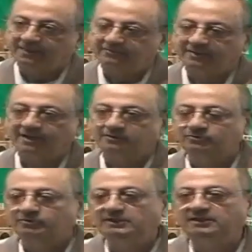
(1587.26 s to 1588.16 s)
there are
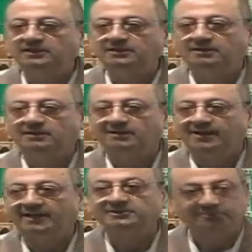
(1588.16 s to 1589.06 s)
three
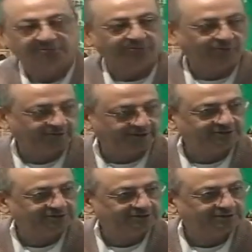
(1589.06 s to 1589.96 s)
lines before
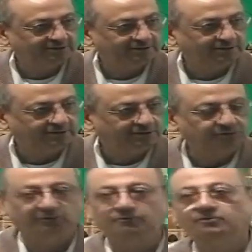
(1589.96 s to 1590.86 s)
this so
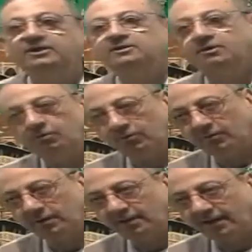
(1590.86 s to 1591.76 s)
if you read the
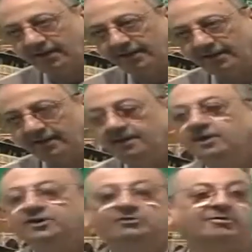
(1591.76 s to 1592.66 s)
whole ayah,
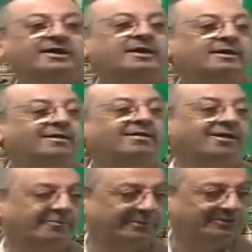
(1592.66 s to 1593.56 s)
you'll get a
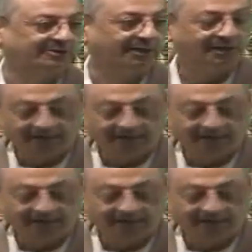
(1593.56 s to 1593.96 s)
clear picture